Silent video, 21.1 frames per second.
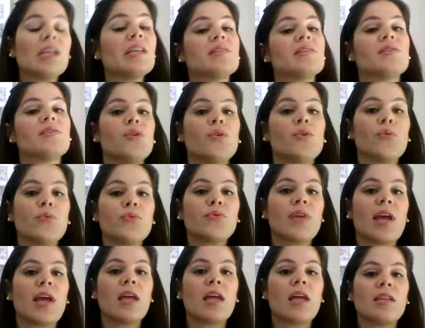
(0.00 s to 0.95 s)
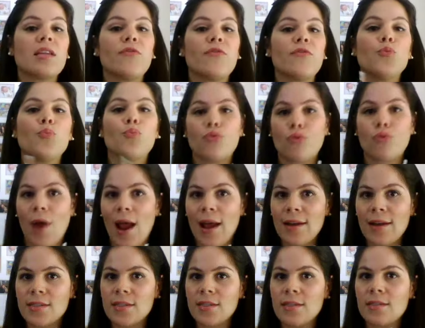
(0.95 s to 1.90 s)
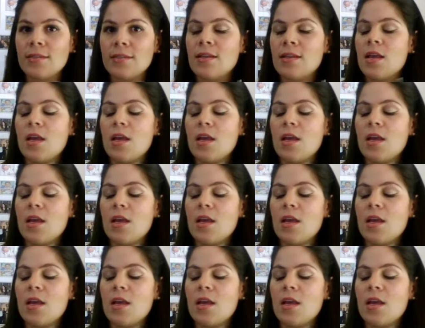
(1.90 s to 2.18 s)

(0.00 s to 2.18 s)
easy to use, and if you practice,